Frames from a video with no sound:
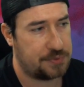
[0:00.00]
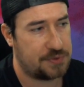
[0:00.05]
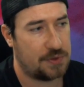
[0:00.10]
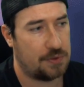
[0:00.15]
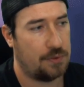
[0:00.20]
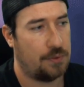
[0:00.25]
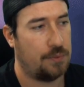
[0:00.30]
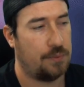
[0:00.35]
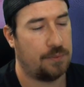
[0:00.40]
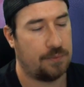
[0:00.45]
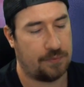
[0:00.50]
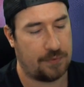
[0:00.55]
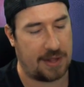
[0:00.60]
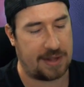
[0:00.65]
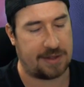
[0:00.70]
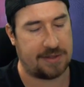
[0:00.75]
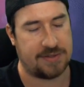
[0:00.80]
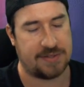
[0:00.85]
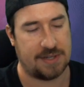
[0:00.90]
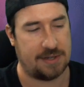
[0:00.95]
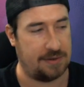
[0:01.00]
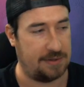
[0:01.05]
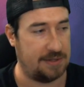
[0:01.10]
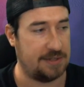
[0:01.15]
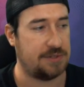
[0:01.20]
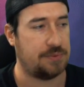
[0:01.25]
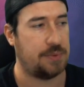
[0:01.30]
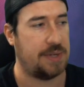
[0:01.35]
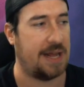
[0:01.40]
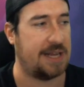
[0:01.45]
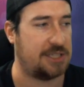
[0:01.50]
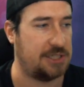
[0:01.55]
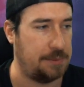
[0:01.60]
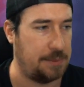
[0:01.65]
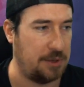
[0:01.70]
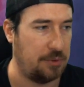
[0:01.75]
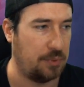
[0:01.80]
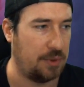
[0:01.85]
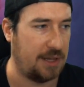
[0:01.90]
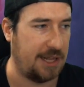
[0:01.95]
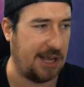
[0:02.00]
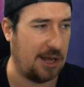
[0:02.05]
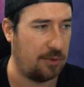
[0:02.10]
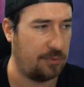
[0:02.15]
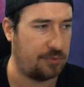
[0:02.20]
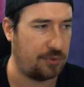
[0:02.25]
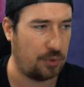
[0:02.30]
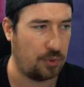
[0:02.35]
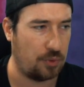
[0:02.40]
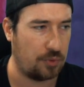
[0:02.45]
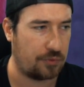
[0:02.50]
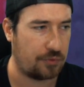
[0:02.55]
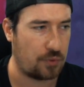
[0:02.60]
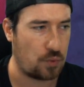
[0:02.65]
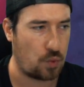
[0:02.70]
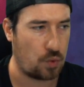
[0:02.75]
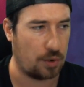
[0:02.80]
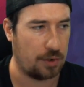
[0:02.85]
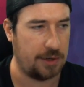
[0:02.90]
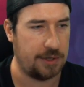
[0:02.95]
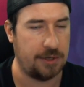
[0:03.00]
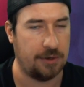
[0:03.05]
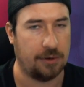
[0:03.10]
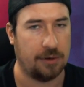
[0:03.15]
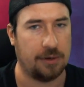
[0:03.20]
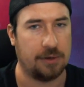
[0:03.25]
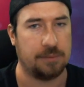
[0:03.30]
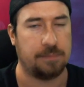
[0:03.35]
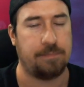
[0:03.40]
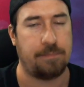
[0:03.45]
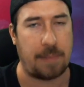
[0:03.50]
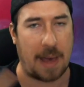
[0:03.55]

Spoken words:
So like I said, this would actually be really helpful for your